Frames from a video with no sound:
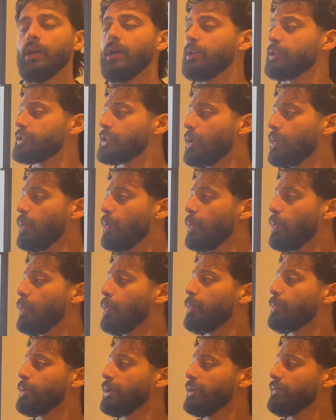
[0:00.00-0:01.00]
So
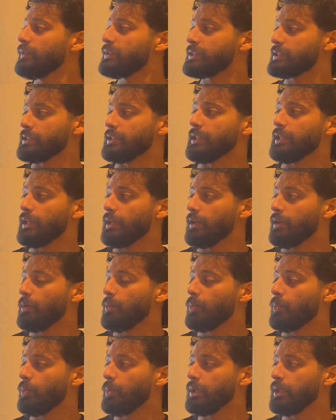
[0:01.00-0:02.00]
previously,
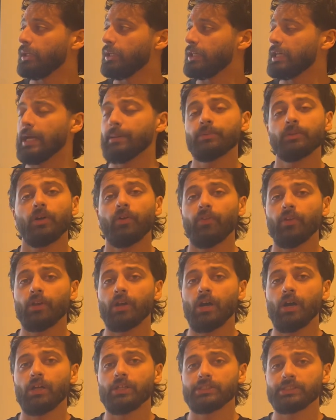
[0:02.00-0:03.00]
we kept all the
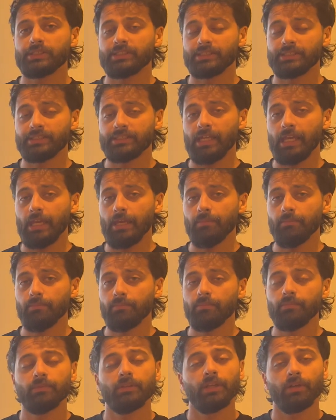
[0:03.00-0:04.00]
costs the same.
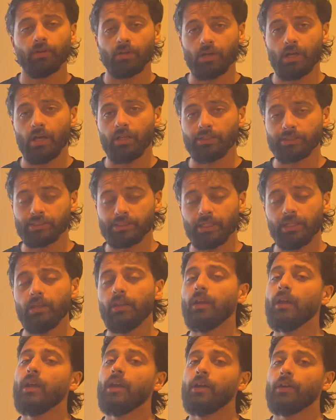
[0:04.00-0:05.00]
They were constant.
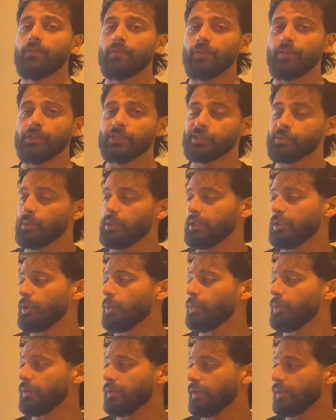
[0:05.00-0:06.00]
For this one, the
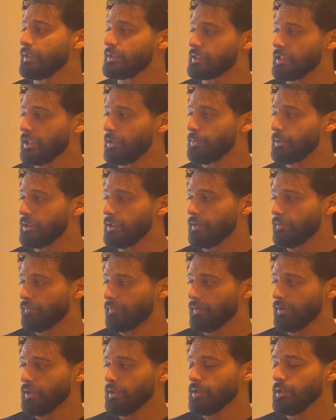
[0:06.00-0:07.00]
only thing that's going to be
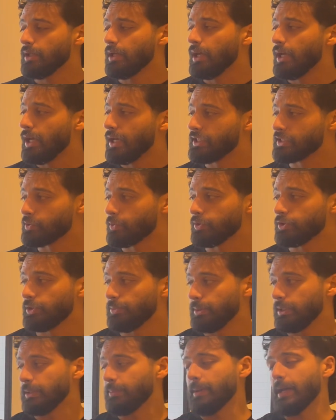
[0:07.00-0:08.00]
different is going to be
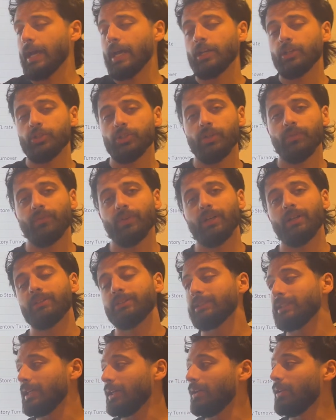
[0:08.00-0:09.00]
the packaging for
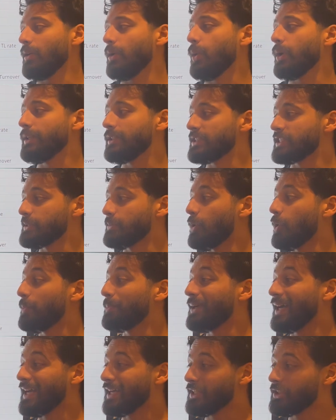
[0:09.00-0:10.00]
LTL and the small
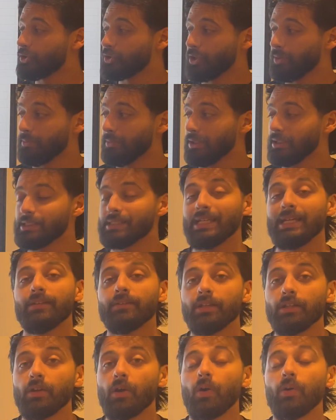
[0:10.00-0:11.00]
package shipments, and
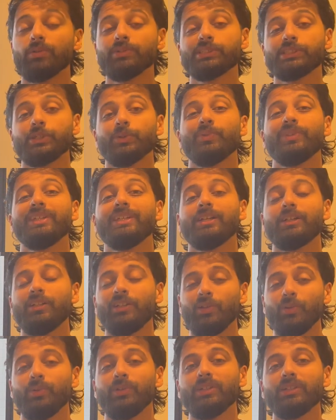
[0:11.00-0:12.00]
then also the
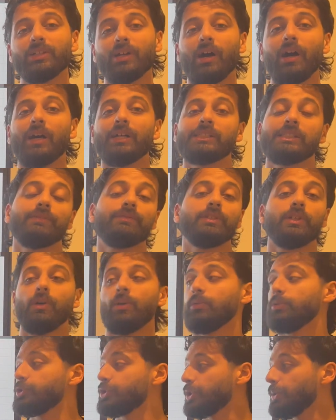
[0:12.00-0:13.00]
included cost of
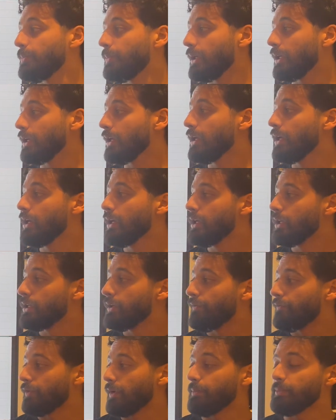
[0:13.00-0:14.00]
total shipping
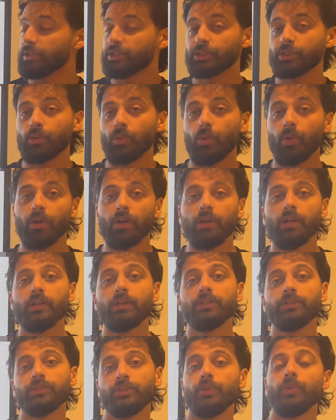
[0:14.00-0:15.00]
from the store
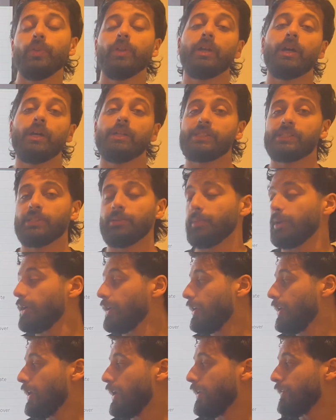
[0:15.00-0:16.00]
to the customer.
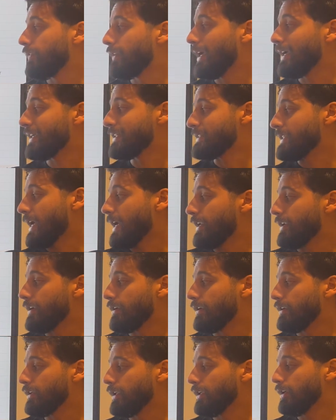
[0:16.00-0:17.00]
That gets added
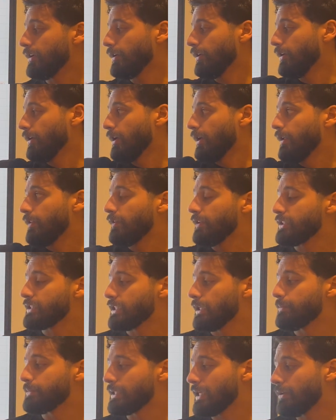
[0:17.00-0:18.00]
in here. This
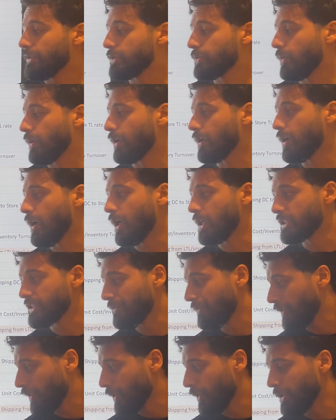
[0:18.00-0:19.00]
comes out to our cost
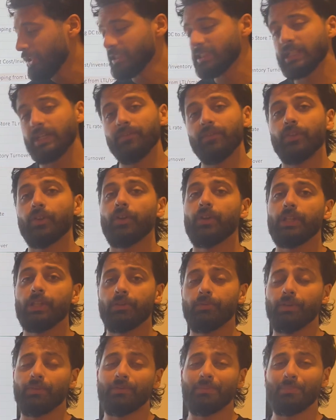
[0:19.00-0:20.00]
for
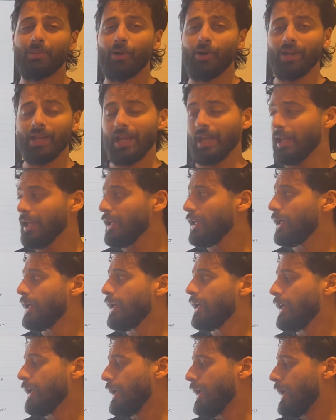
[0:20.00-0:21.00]
$37.33 for part A,
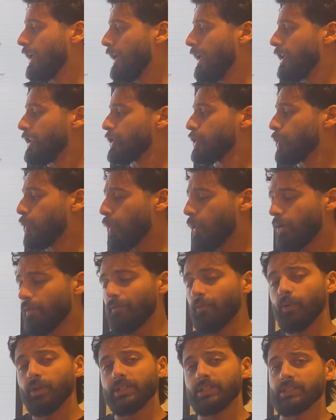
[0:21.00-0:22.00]

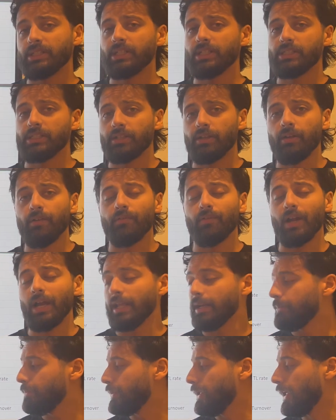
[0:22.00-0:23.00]
$12.46 for
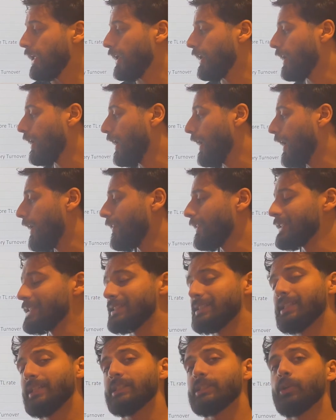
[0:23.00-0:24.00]
item B, and then
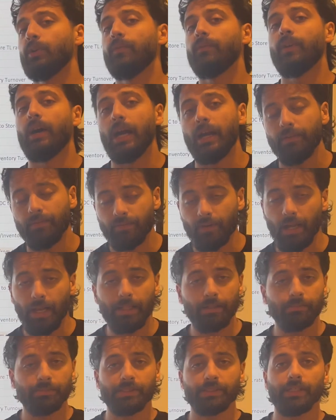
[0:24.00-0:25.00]
$6.05 for
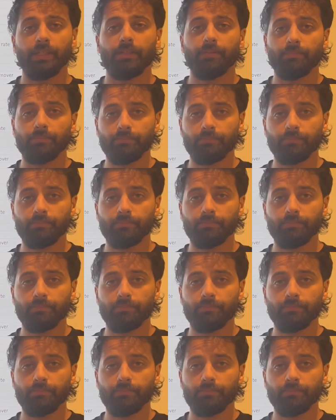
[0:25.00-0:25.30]
item C.